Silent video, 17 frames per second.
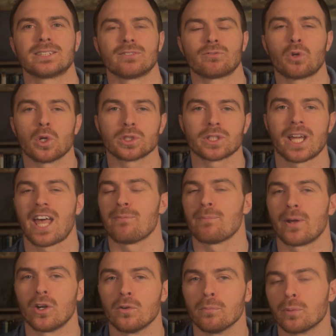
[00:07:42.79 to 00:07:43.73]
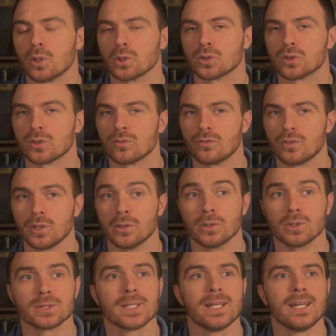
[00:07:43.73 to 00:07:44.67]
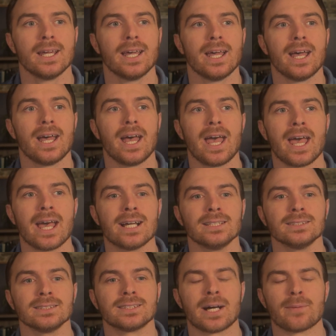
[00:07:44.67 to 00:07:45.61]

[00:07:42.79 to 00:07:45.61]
Of course, I have my own personal views, and